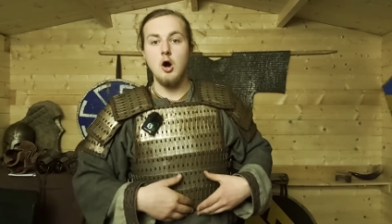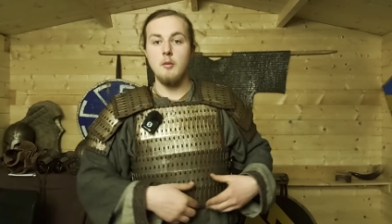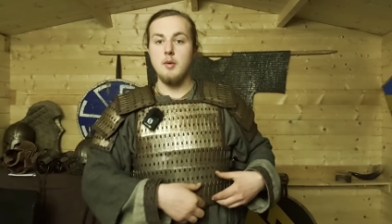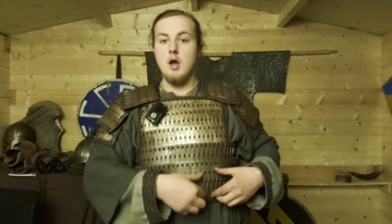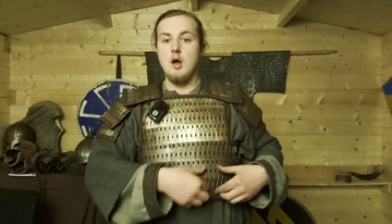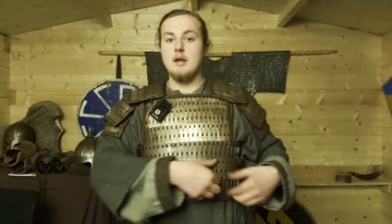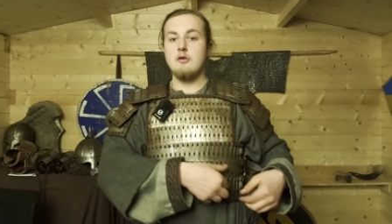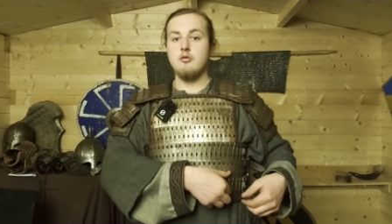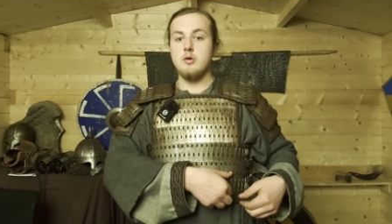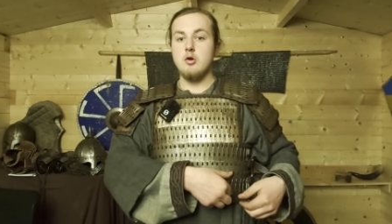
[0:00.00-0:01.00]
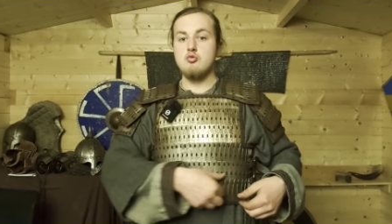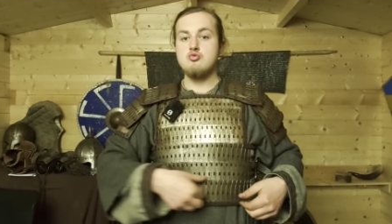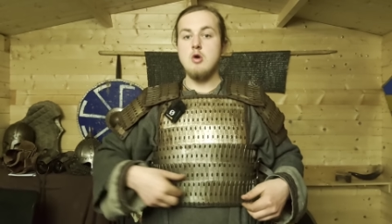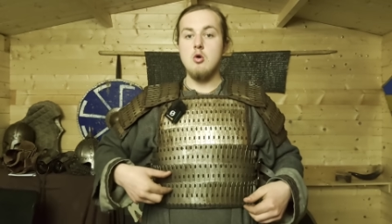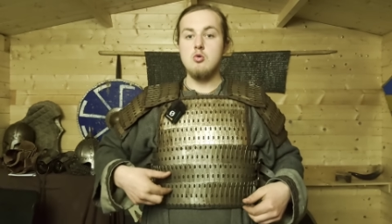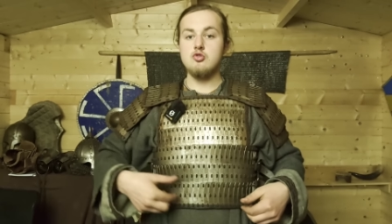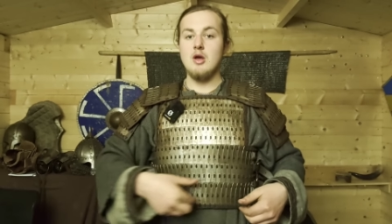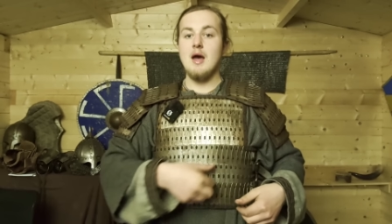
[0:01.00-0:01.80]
up different rows,